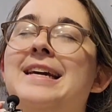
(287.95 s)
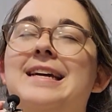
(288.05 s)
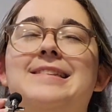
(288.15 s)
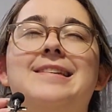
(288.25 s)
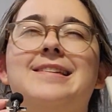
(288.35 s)

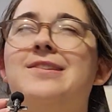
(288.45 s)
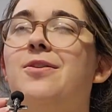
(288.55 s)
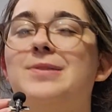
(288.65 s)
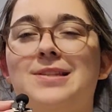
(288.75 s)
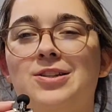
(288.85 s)
It doesn't
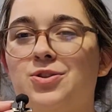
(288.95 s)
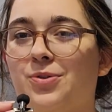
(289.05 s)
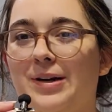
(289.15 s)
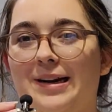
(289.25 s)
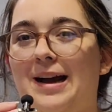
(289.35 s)
always
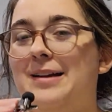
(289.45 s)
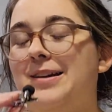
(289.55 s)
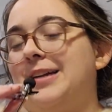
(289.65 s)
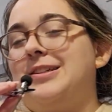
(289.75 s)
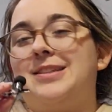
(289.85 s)
ensure it.
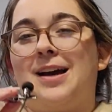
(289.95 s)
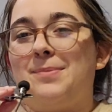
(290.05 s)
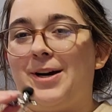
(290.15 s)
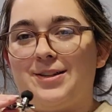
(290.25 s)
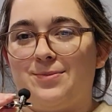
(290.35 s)
I just got to
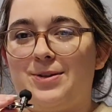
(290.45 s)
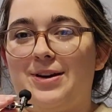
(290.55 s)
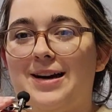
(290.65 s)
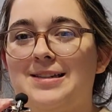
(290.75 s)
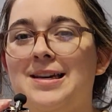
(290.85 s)
be honest with
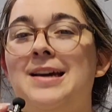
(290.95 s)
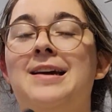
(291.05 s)
you guys.